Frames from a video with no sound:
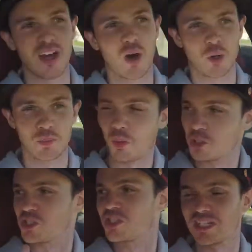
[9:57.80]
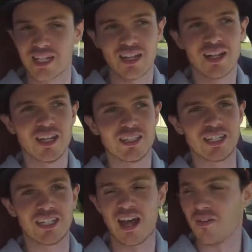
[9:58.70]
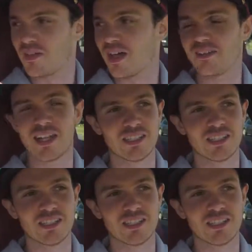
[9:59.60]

older Porsches that didn't have that